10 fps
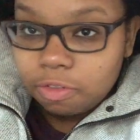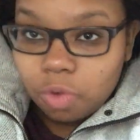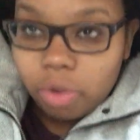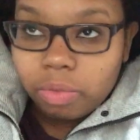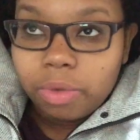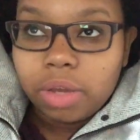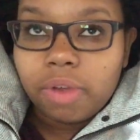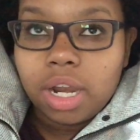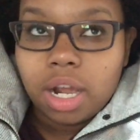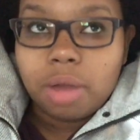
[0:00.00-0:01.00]
the 4th week,
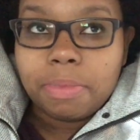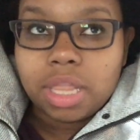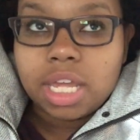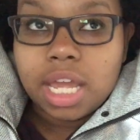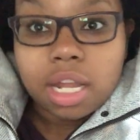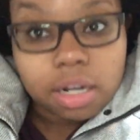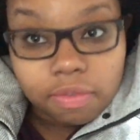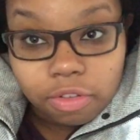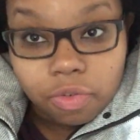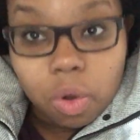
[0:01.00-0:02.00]
right now I'm at the end
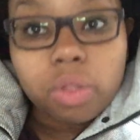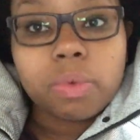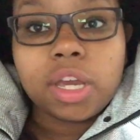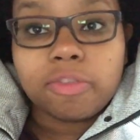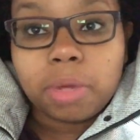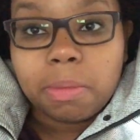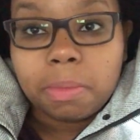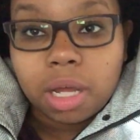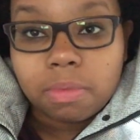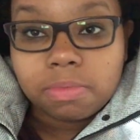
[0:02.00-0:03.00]
of the 4th week of my
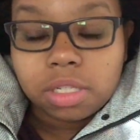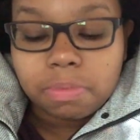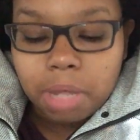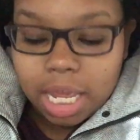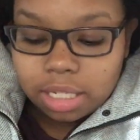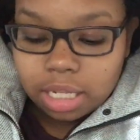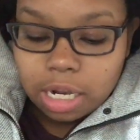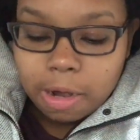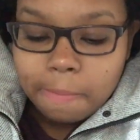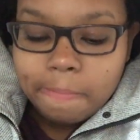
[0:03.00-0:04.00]
mom's passing,